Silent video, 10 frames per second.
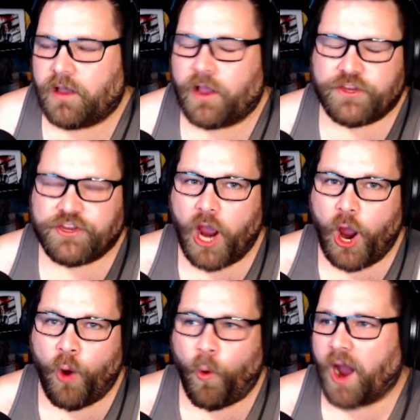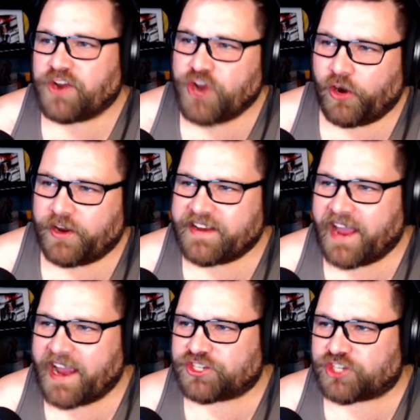Yo, Nerdy
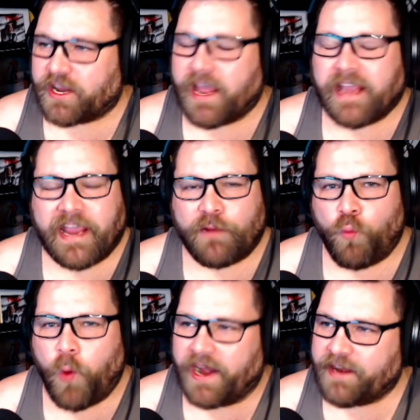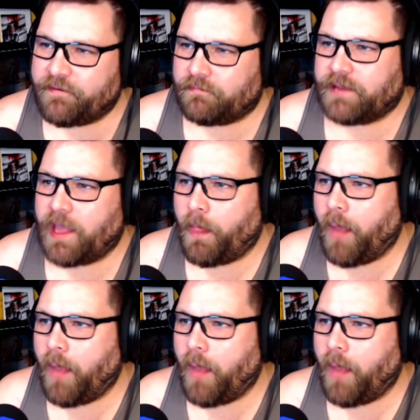Nation, get ready. Get...